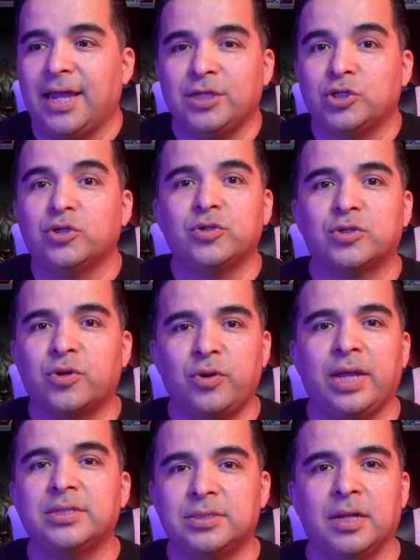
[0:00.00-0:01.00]
and just
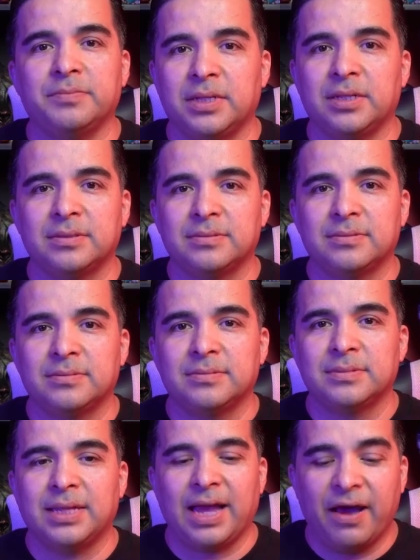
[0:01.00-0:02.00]
create something.
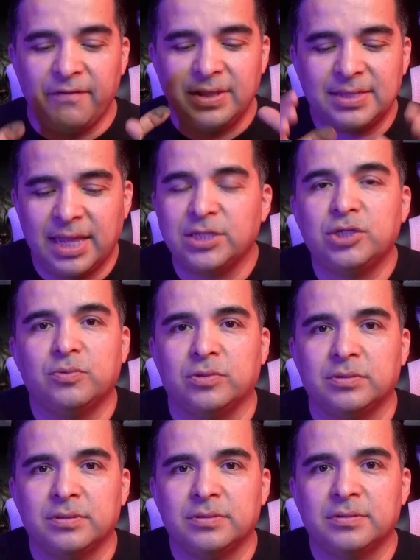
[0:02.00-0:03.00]
Having tangible,
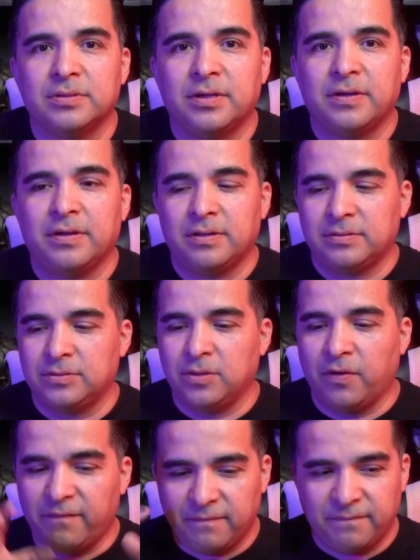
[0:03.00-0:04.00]

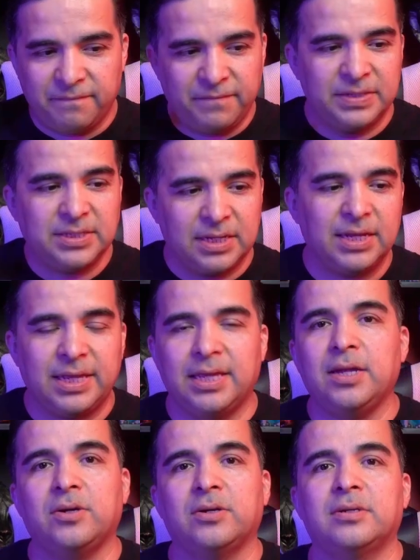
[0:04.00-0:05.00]
not physically
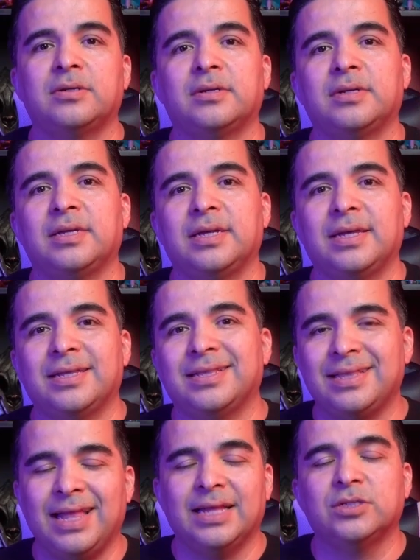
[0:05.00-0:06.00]
here,
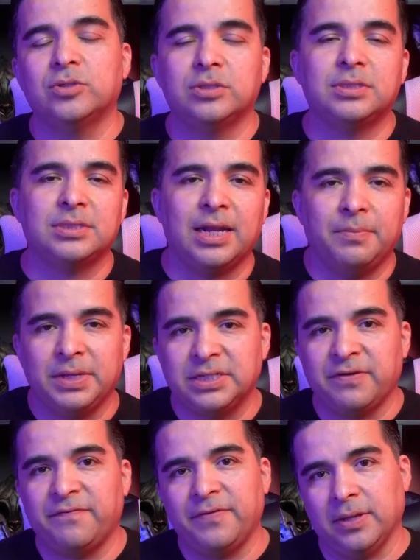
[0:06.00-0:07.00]
that is an
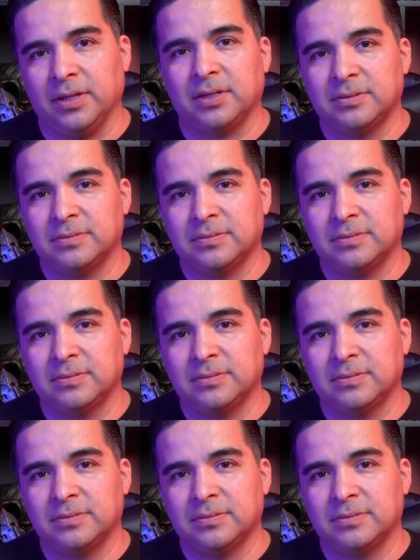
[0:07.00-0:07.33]
amazing feeling.